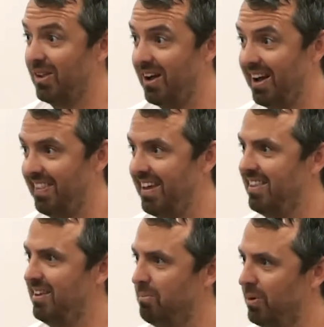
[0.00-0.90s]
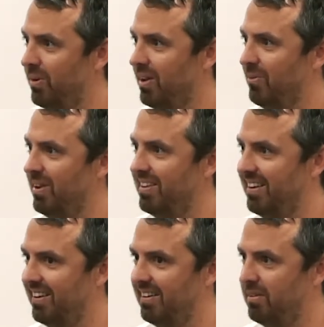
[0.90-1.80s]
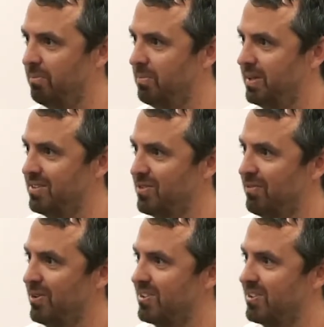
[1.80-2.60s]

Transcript: client there that you're building it with, and potential first